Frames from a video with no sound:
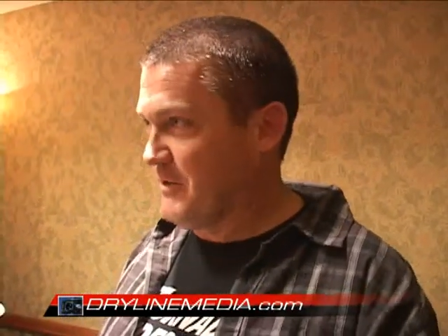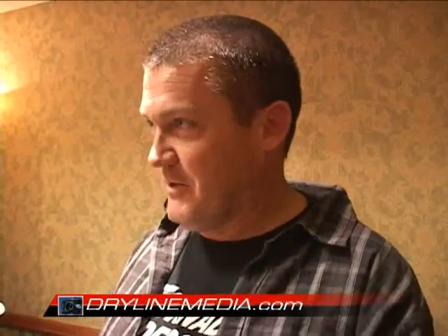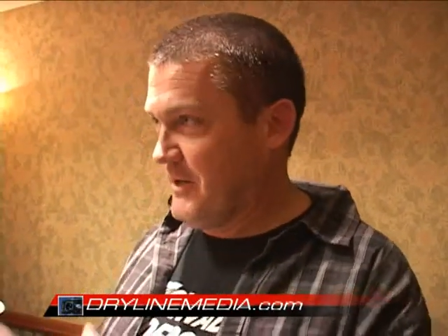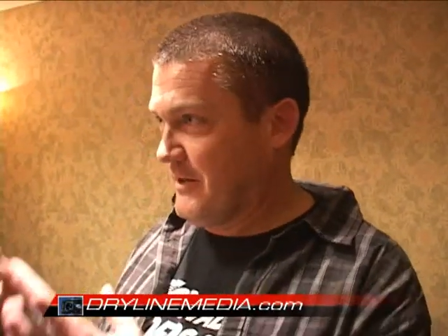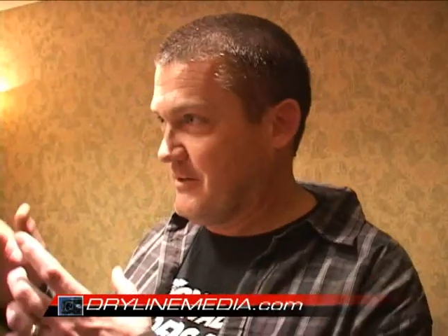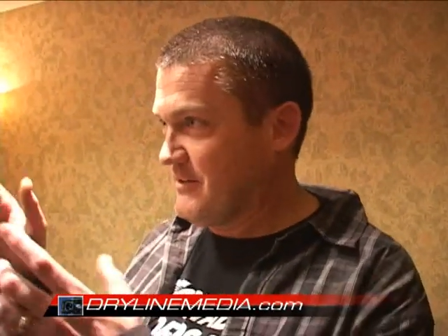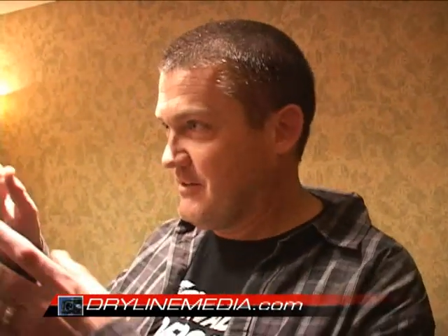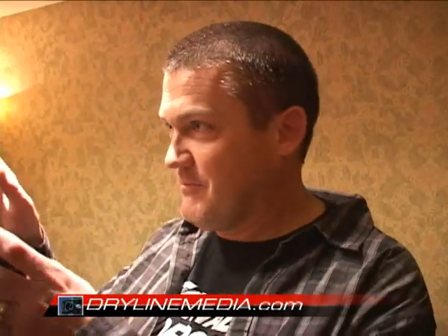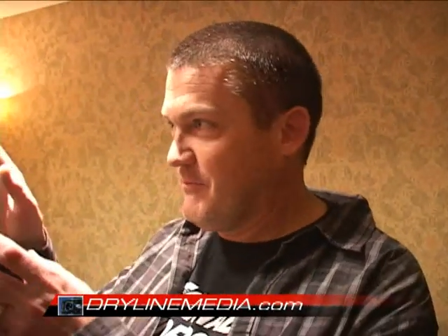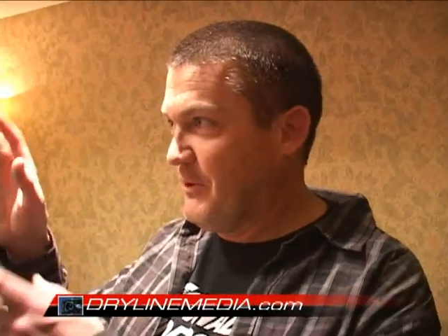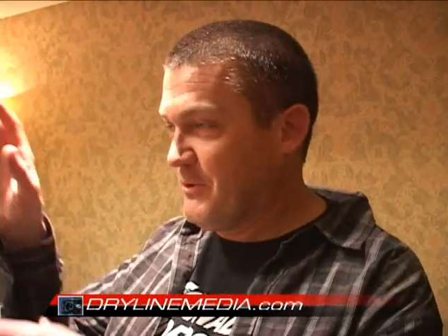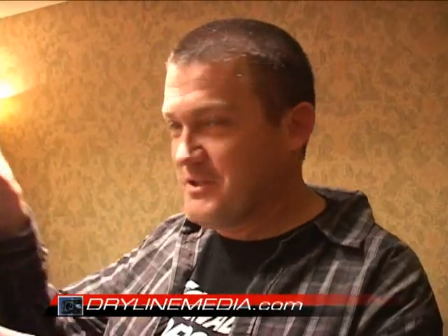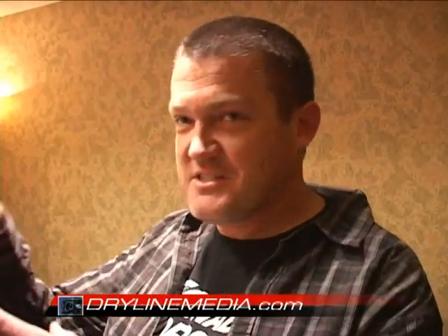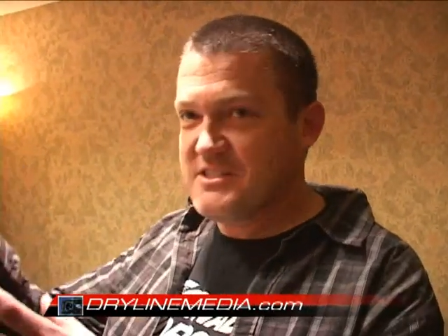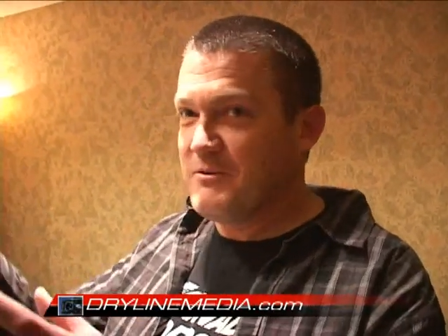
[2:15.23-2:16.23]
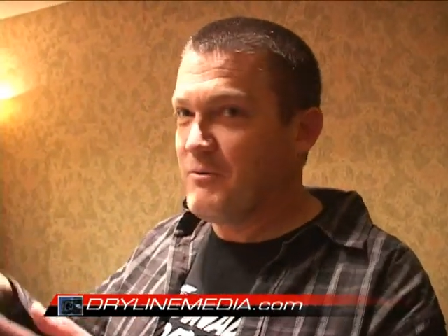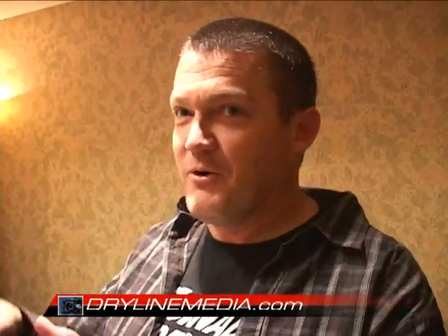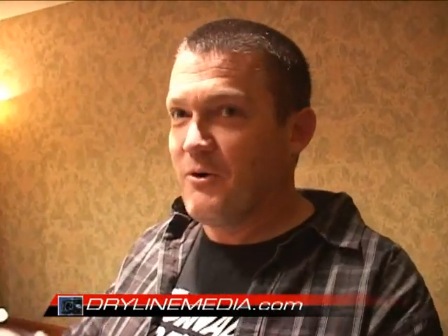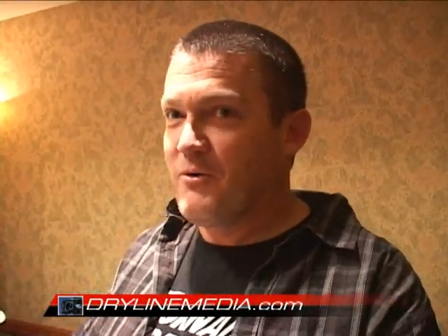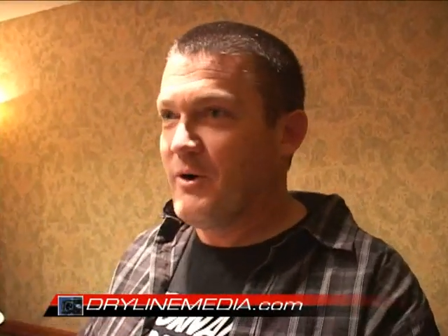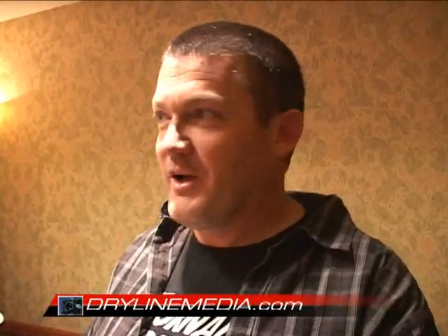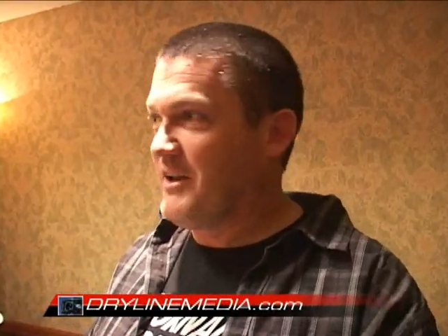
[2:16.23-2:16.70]
to like focus in
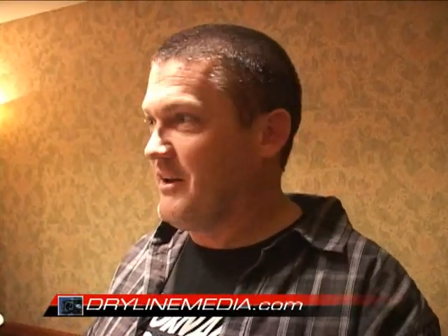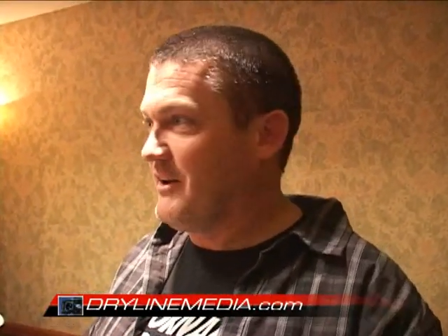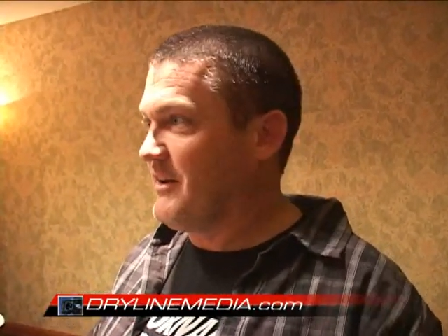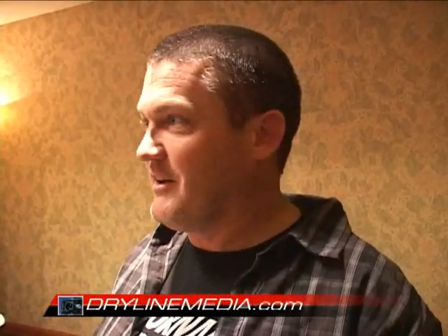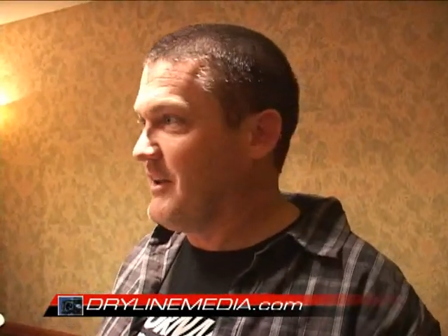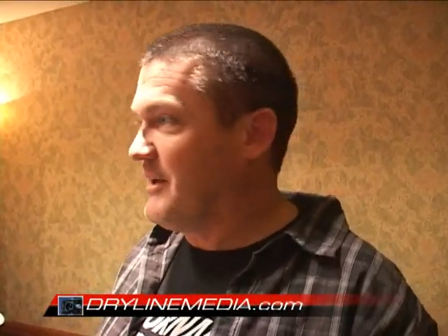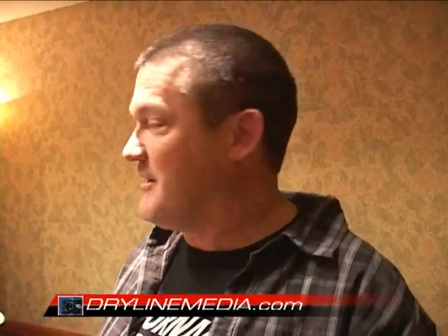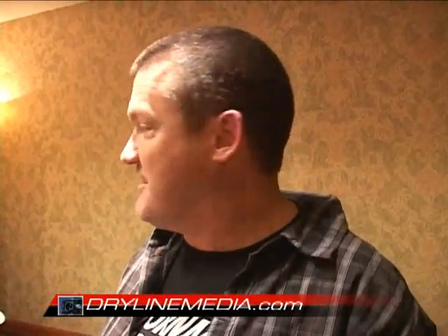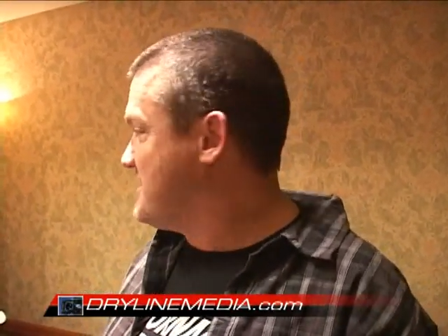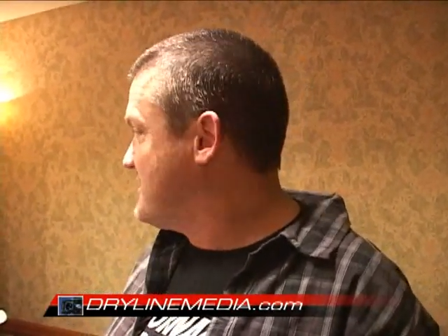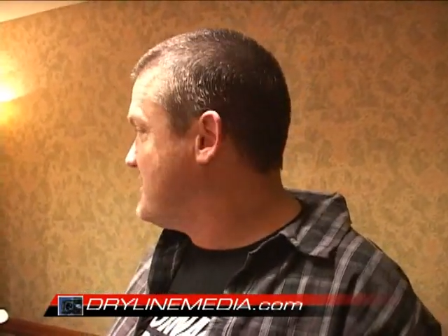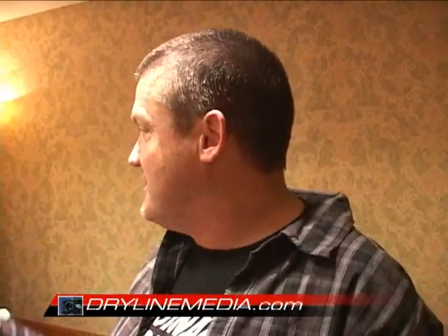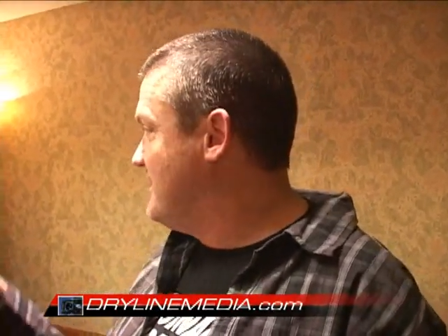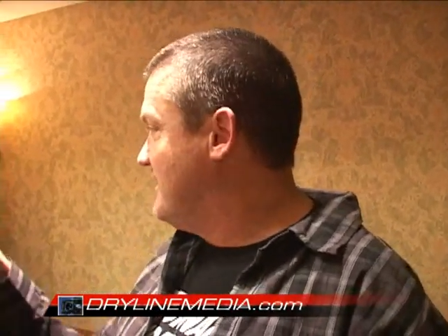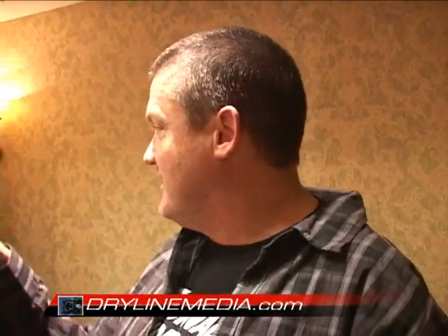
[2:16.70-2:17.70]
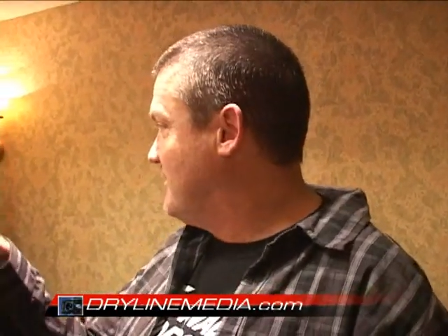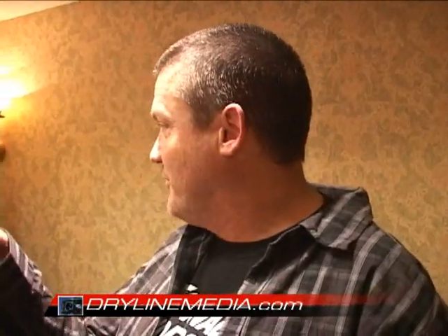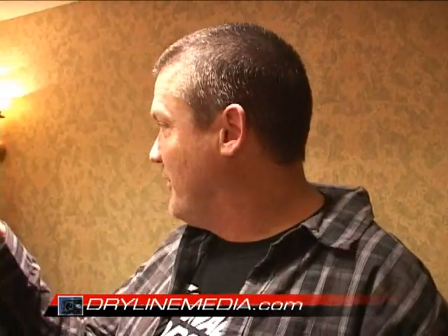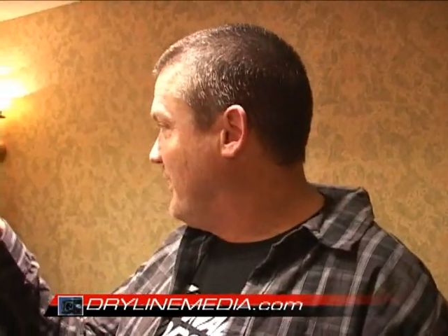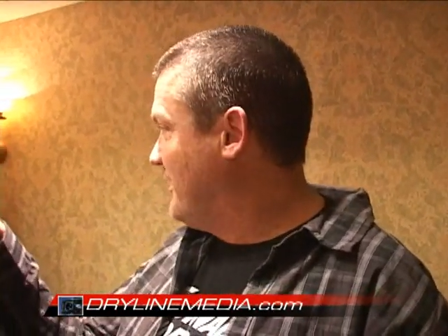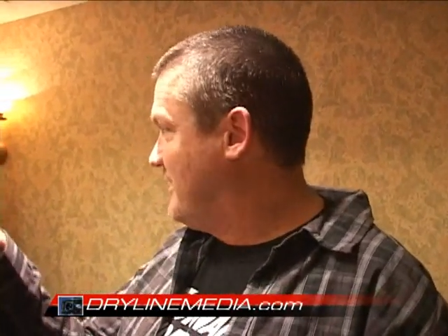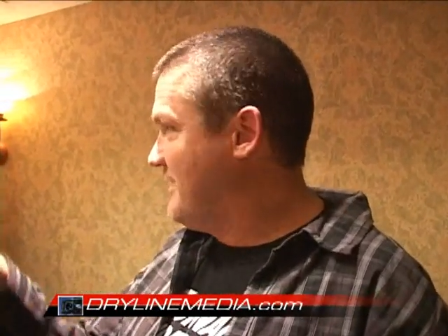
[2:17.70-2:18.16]
real quick and see
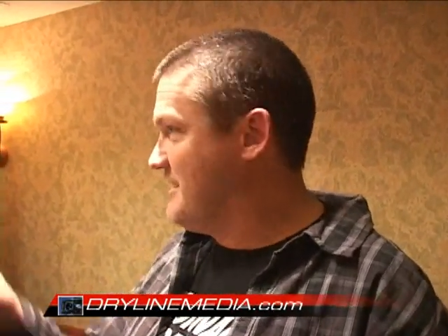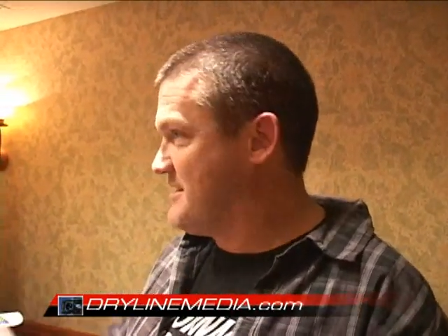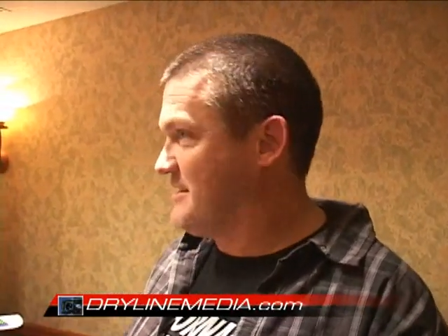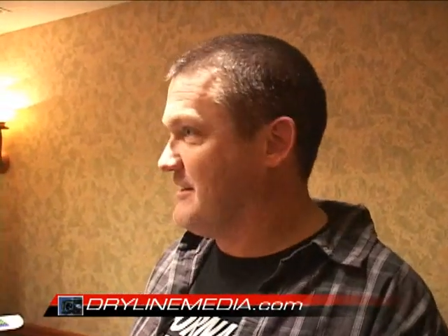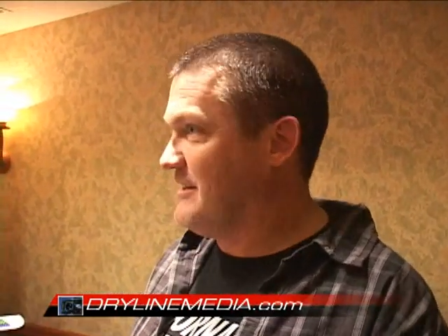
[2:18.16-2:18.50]
the way it is,